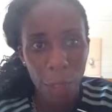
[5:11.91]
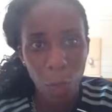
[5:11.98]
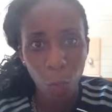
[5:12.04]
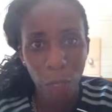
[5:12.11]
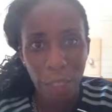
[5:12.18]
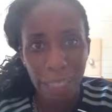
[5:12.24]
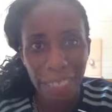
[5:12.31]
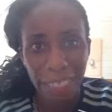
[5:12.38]

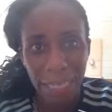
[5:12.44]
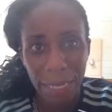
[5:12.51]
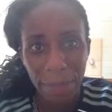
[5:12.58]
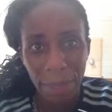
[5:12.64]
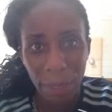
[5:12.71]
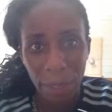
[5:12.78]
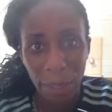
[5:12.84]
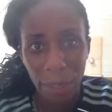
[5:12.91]
one
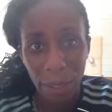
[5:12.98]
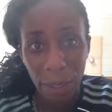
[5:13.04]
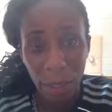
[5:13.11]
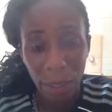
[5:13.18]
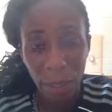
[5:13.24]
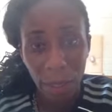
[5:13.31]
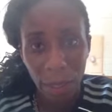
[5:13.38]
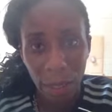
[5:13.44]
team,
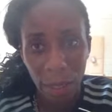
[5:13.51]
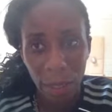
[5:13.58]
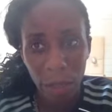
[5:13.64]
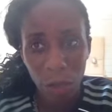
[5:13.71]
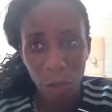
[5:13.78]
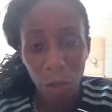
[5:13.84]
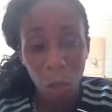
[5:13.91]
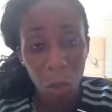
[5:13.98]

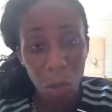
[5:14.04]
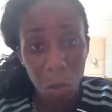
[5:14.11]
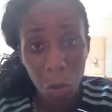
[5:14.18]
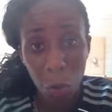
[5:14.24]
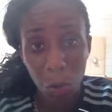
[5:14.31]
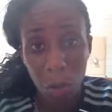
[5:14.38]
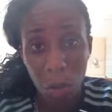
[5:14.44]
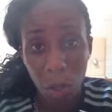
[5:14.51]
no
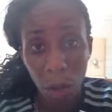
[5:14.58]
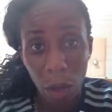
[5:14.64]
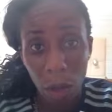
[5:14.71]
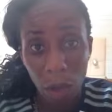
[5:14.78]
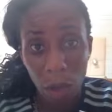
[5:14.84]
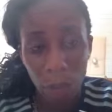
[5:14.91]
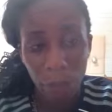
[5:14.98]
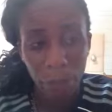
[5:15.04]

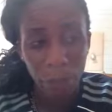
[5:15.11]
superstars,